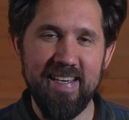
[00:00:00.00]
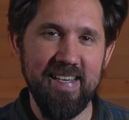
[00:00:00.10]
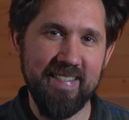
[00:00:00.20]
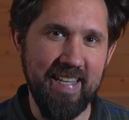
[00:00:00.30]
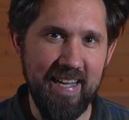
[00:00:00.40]

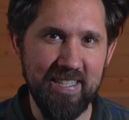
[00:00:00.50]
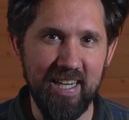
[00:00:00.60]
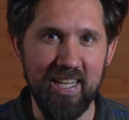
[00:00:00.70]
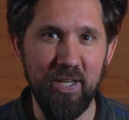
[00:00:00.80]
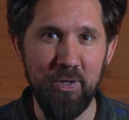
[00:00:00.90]

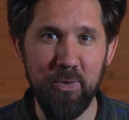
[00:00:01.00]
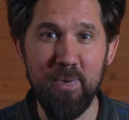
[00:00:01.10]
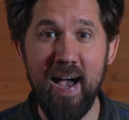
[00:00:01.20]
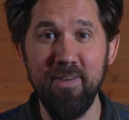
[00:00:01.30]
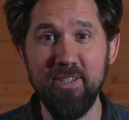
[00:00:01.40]
Essentially, you
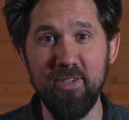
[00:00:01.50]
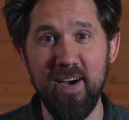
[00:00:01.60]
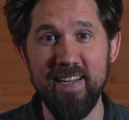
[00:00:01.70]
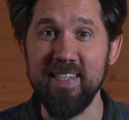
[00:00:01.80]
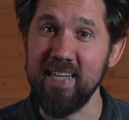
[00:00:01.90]
have to try
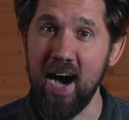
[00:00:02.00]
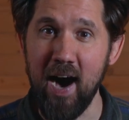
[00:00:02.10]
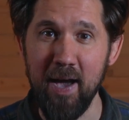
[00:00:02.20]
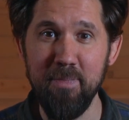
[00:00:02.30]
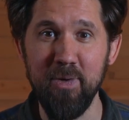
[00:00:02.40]
to time